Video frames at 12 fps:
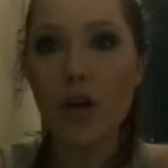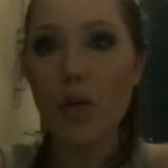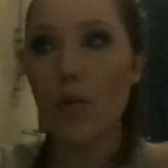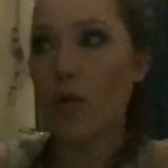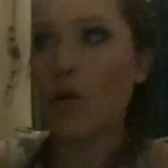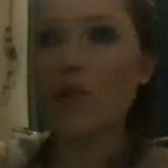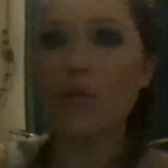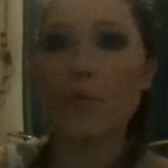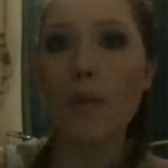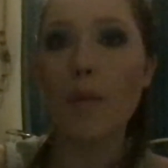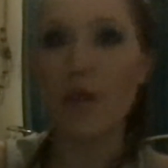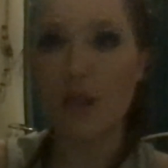will call the
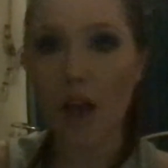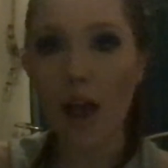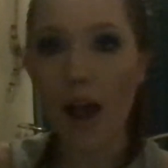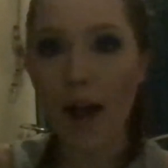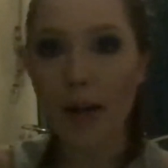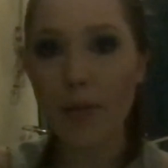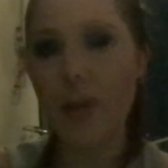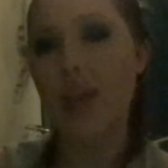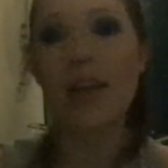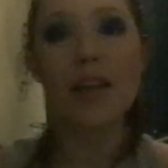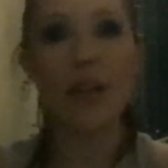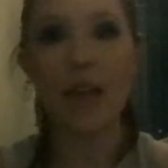woman a slag, but
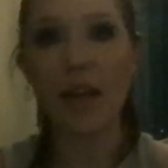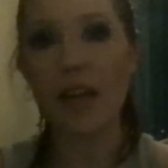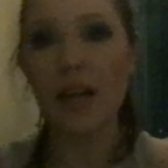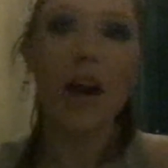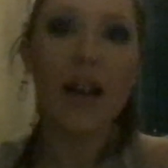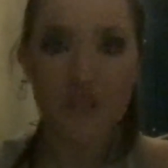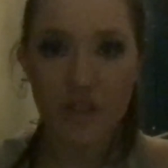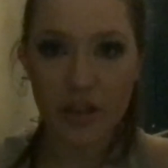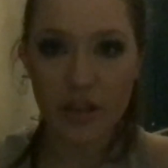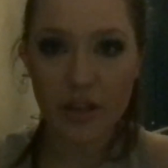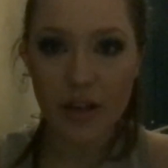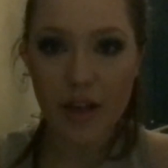he's a legend.